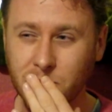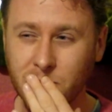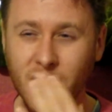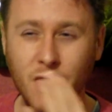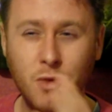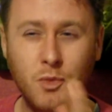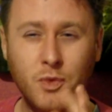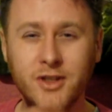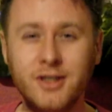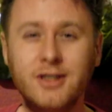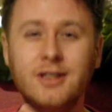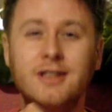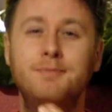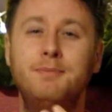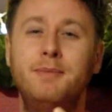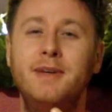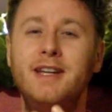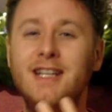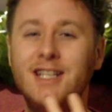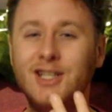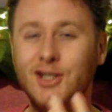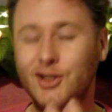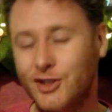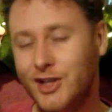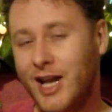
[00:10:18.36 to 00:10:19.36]
was a
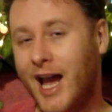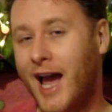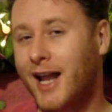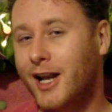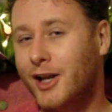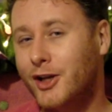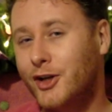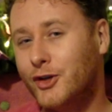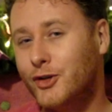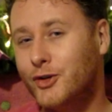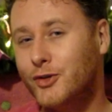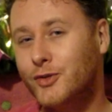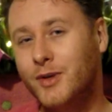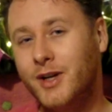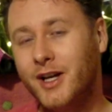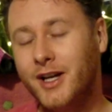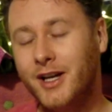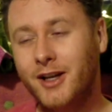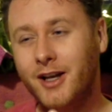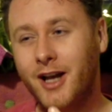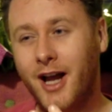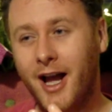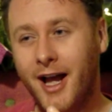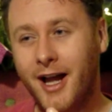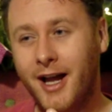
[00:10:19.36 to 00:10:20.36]
bit shallow
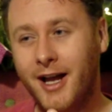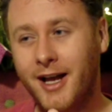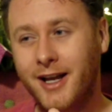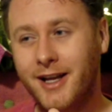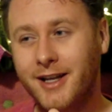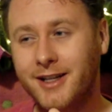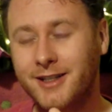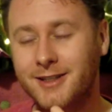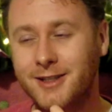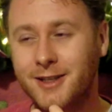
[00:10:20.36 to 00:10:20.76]
in